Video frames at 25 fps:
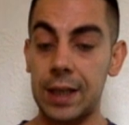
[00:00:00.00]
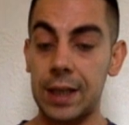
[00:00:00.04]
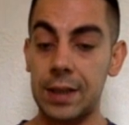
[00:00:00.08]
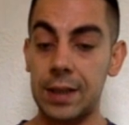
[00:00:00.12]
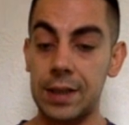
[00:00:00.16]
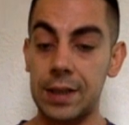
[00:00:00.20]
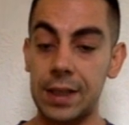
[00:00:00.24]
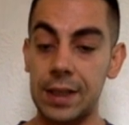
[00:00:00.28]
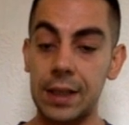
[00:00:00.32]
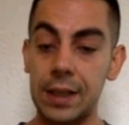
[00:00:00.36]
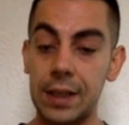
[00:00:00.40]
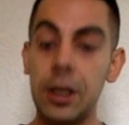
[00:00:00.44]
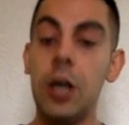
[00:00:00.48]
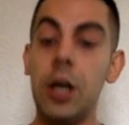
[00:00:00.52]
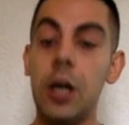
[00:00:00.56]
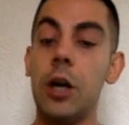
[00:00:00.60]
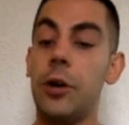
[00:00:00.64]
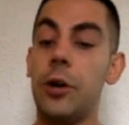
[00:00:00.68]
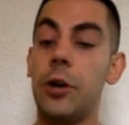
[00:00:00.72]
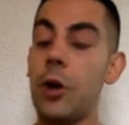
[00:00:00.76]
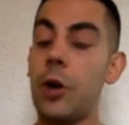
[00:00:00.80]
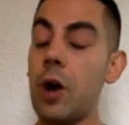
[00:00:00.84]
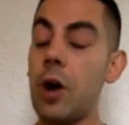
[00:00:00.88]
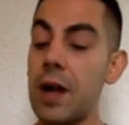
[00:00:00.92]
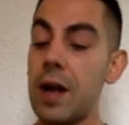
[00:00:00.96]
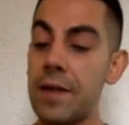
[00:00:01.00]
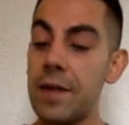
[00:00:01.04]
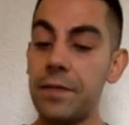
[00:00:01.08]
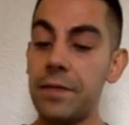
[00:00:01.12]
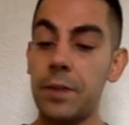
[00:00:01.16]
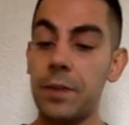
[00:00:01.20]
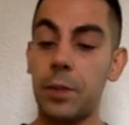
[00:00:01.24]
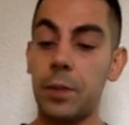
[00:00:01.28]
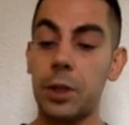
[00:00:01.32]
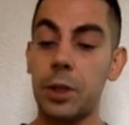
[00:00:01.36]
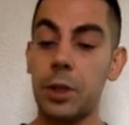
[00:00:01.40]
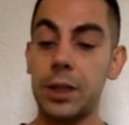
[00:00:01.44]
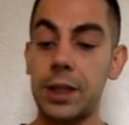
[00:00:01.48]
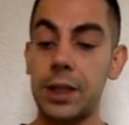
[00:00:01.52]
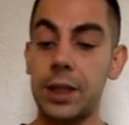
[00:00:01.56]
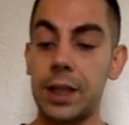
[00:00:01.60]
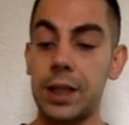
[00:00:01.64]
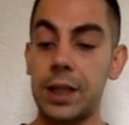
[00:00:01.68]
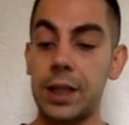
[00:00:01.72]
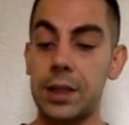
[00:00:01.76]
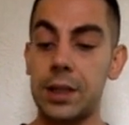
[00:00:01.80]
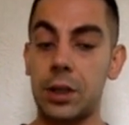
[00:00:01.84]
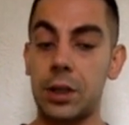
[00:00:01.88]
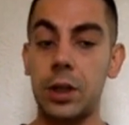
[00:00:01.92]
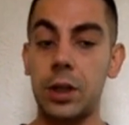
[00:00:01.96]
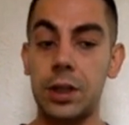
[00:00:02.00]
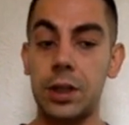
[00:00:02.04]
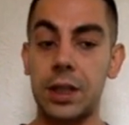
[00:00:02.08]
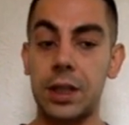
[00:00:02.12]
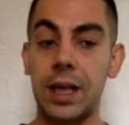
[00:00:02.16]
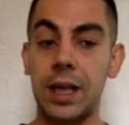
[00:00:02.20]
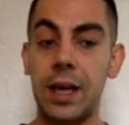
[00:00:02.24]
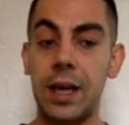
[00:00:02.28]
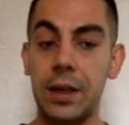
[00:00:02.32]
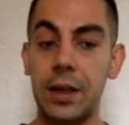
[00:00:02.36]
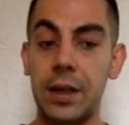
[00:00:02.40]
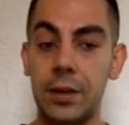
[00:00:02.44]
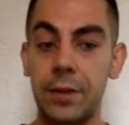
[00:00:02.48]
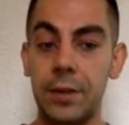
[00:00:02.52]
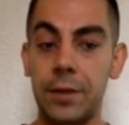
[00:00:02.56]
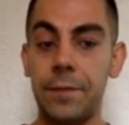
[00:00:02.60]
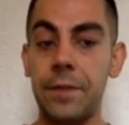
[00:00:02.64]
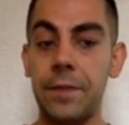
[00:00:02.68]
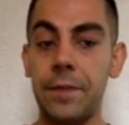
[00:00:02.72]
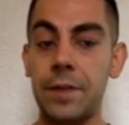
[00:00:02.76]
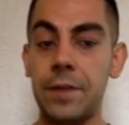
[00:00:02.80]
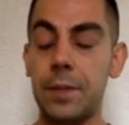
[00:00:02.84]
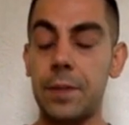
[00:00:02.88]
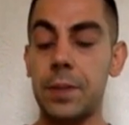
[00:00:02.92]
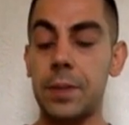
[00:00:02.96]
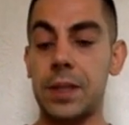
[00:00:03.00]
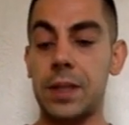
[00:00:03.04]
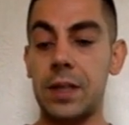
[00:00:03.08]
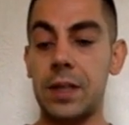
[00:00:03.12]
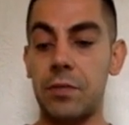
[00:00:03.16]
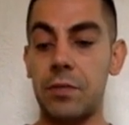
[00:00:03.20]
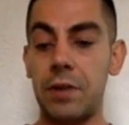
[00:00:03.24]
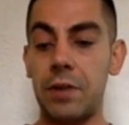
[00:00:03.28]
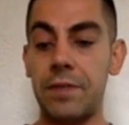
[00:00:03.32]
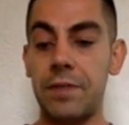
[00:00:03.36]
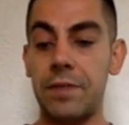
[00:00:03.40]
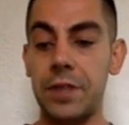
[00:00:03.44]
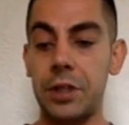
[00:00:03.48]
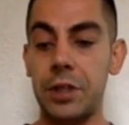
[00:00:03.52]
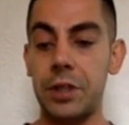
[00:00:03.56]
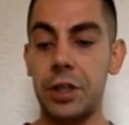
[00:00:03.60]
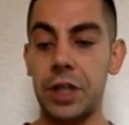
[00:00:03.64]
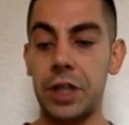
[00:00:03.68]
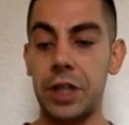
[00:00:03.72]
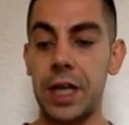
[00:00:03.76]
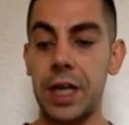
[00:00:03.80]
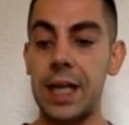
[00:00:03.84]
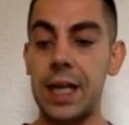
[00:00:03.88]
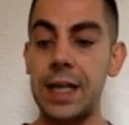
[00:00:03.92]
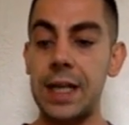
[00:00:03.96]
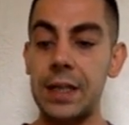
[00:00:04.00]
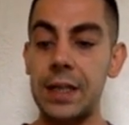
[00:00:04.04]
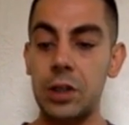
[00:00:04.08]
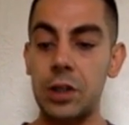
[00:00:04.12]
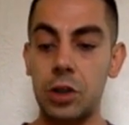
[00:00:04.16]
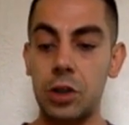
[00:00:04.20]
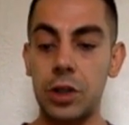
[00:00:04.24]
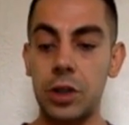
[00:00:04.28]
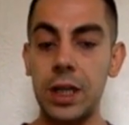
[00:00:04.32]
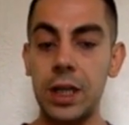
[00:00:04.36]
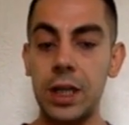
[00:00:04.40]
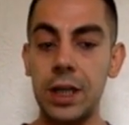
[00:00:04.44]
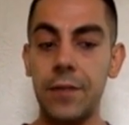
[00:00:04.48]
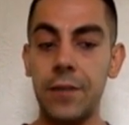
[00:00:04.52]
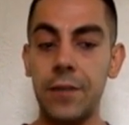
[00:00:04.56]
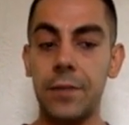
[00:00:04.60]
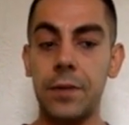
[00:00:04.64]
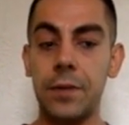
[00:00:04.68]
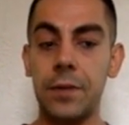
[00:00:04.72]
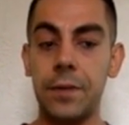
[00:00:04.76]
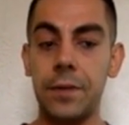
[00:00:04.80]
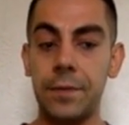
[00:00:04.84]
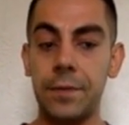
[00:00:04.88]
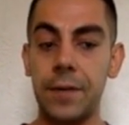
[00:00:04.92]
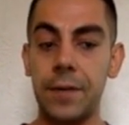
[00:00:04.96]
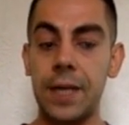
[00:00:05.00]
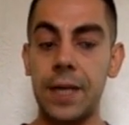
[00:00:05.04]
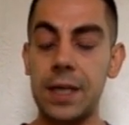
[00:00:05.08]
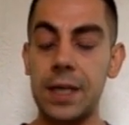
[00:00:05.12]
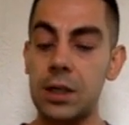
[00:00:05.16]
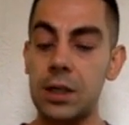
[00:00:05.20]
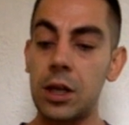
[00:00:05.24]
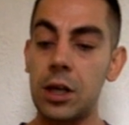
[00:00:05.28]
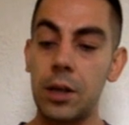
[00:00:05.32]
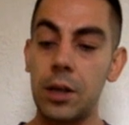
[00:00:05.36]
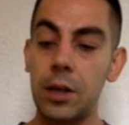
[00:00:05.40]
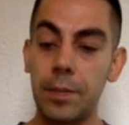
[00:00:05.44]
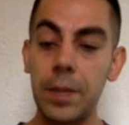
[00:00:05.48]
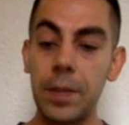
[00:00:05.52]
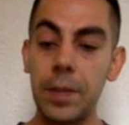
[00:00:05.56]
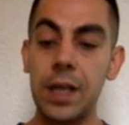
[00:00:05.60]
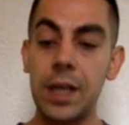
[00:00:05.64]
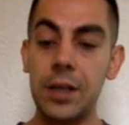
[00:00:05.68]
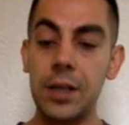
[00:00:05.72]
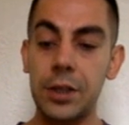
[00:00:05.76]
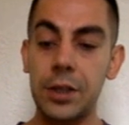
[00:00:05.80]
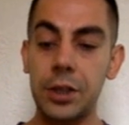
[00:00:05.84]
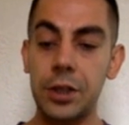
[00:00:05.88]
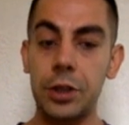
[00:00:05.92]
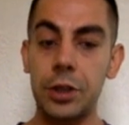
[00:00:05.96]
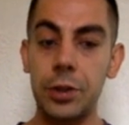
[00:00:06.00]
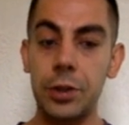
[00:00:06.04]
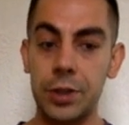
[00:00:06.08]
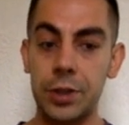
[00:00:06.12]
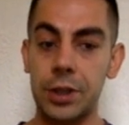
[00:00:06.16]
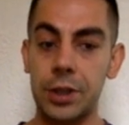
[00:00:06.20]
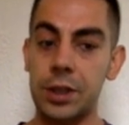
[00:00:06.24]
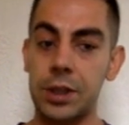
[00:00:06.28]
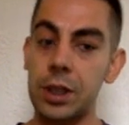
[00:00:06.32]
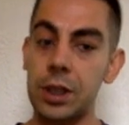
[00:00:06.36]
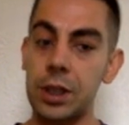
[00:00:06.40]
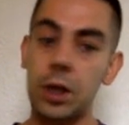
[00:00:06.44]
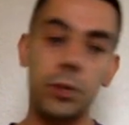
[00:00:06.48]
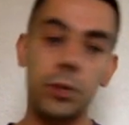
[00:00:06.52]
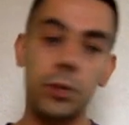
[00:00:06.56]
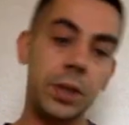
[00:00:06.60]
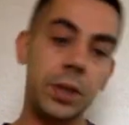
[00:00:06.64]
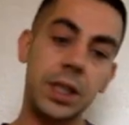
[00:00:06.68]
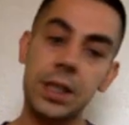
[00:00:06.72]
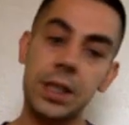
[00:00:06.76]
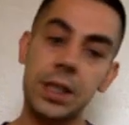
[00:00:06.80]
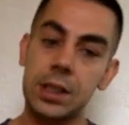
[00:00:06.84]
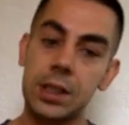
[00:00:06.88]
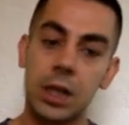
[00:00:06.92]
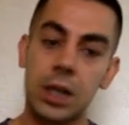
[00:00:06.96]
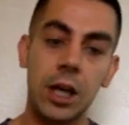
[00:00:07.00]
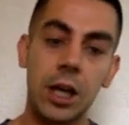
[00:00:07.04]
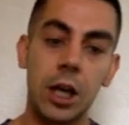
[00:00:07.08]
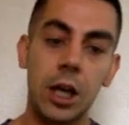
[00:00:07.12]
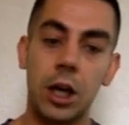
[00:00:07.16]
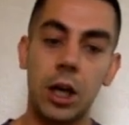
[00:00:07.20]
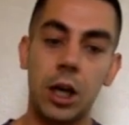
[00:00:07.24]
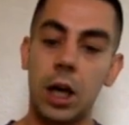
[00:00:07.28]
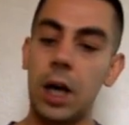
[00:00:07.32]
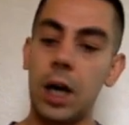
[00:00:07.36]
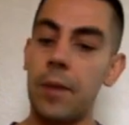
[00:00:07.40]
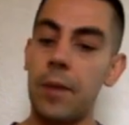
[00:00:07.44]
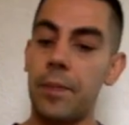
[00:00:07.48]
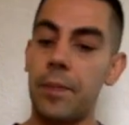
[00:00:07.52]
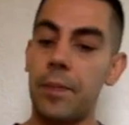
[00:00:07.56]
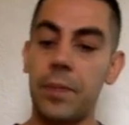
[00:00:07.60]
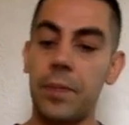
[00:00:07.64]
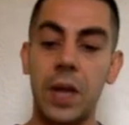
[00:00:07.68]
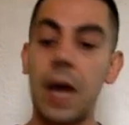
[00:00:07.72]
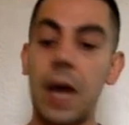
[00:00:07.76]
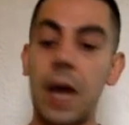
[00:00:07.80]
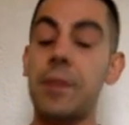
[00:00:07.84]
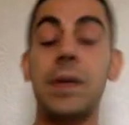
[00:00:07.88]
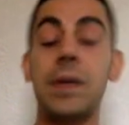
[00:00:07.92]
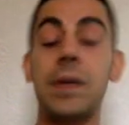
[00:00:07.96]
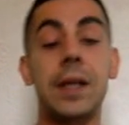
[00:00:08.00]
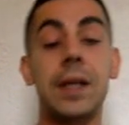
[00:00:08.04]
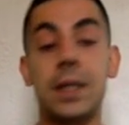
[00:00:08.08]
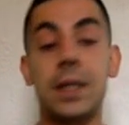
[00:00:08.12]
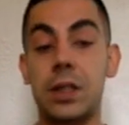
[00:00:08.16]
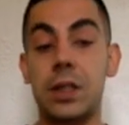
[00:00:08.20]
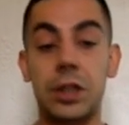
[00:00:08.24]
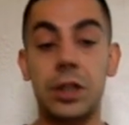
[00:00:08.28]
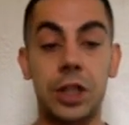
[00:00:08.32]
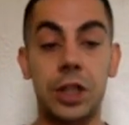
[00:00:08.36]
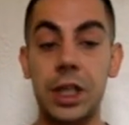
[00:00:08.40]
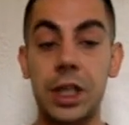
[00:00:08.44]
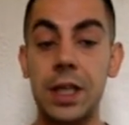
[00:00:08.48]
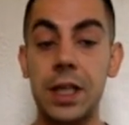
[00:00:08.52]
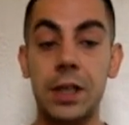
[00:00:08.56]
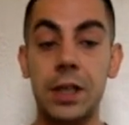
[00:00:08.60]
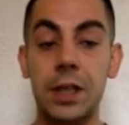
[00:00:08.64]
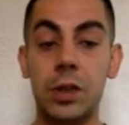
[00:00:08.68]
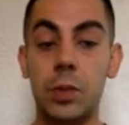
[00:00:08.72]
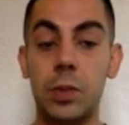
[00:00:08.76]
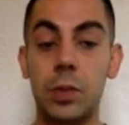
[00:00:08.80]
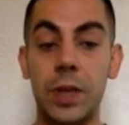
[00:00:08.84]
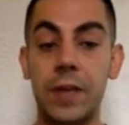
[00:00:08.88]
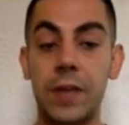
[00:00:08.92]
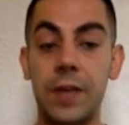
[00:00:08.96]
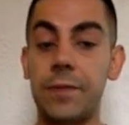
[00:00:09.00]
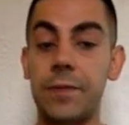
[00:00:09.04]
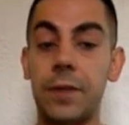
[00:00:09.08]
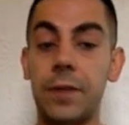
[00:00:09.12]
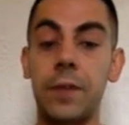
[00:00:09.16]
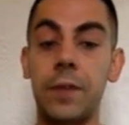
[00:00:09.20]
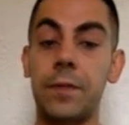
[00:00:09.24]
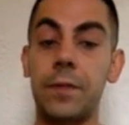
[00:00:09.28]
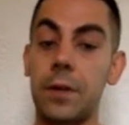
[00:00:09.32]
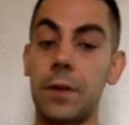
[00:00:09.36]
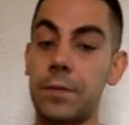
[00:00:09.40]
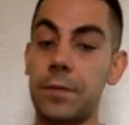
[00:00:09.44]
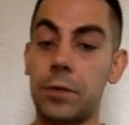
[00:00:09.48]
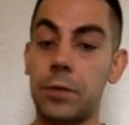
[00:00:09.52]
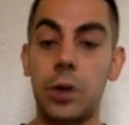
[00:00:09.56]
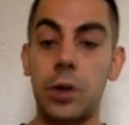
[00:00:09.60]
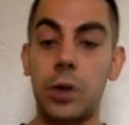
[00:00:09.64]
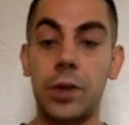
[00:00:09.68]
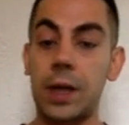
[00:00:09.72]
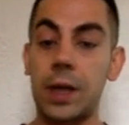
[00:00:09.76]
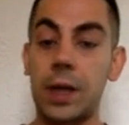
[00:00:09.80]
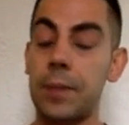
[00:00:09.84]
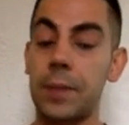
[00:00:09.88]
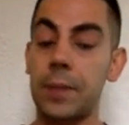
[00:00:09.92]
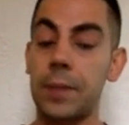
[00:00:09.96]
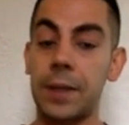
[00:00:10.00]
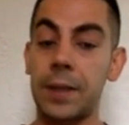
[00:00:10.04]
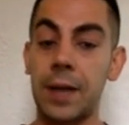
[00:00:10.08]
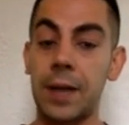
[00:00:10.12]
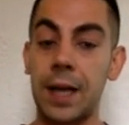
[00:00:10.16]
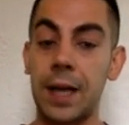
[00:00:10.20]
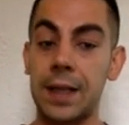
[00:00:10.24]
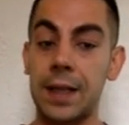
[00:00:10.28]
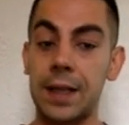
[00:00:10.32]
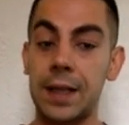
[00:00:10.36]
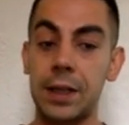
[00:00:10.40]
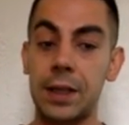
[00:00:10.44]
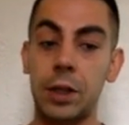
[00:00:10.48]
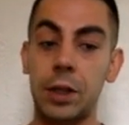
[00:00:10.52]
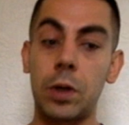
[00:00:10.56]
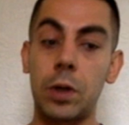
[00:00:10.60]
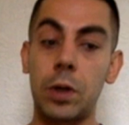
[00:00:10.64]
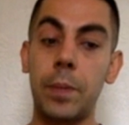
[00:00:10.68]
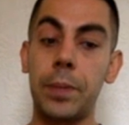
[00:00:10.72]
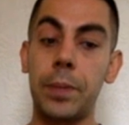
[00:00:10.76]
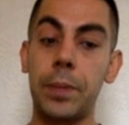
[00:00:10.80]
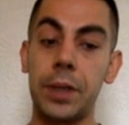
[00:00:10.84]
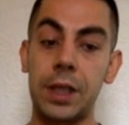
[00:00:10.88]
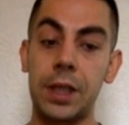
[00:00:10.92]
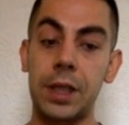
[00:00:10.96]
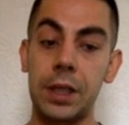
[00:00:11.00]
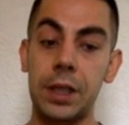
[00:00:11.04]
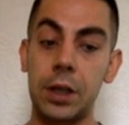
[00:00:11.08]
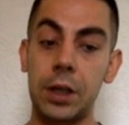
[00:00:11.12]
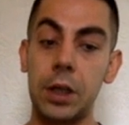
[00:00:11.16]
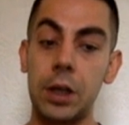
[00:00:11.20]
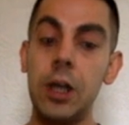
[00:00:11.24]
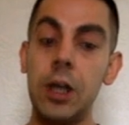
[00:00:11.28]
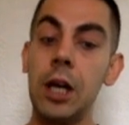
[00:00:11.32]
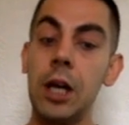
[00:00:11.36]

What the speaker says: I said, not everybody is going to get a 50% revenue share. It's strictly for the first million users, which is, I think it's a genius way of growth hacking your company.